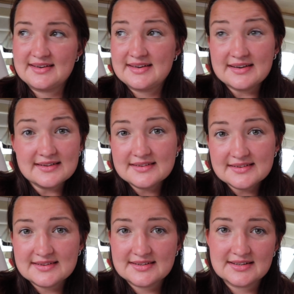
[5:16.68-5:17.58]

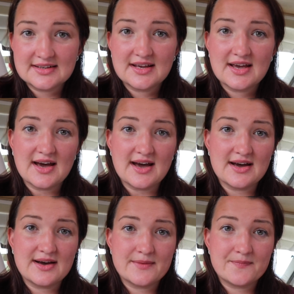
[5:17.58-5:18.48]
guilt,
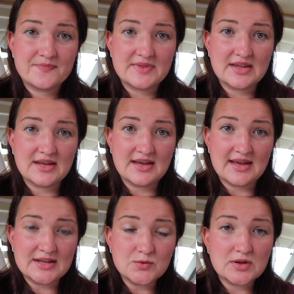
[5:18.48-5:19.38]

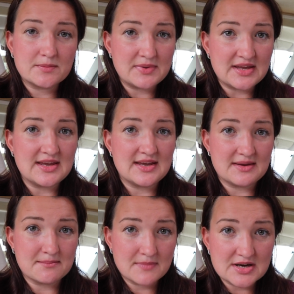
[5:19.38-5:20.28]
it will be
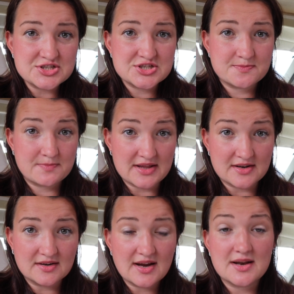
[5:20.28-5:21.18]
much
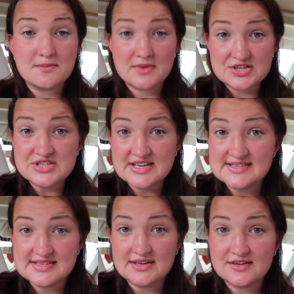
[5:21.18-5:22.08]
better and much
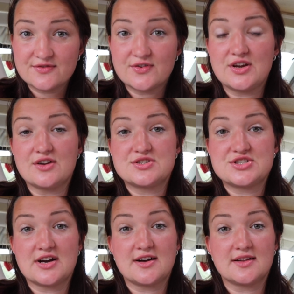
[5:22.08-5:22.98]
easier for your
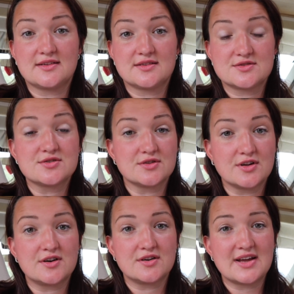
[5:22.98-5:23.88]
child to
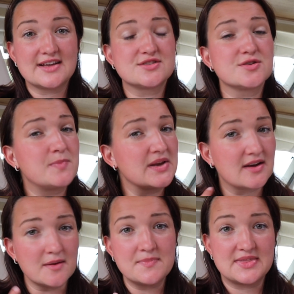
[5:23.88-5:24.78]
learn and to pick
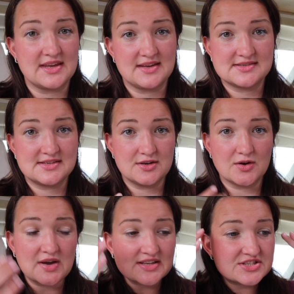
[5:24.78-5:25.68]
up things.
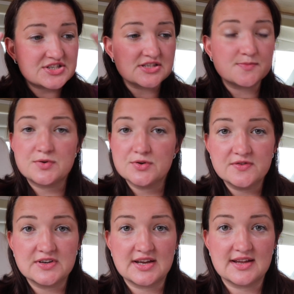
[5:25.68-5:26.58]
It's just
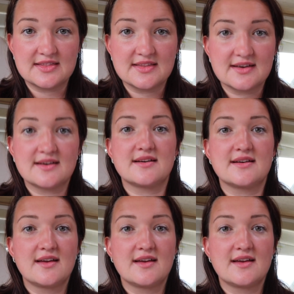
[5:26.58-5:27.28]
proven in the